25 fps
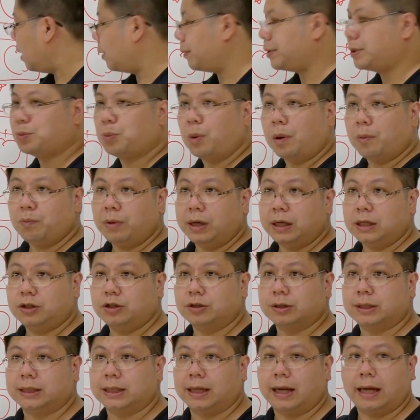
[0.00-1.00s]
is one way
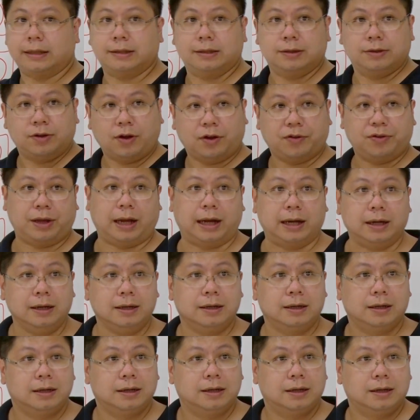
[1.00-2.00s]
to select nothing.
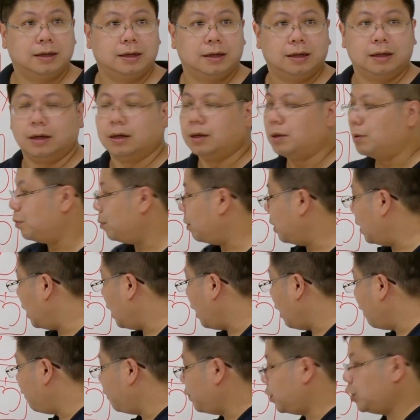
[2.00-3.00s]
We
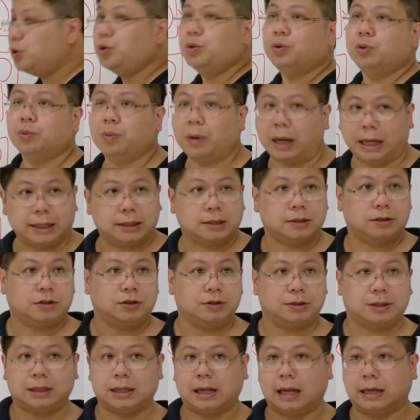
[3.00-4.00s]
have two ways
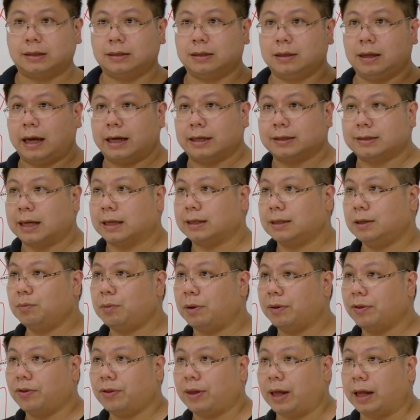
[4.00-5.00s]
to select exactly
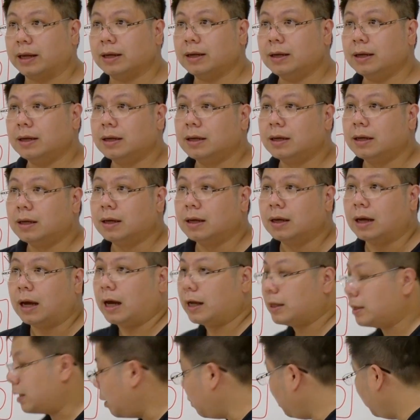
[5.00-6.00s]
one thing.
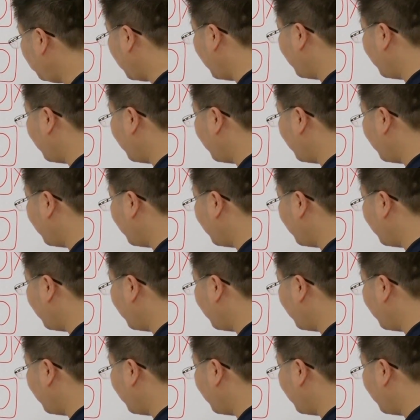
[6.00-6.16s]
And then we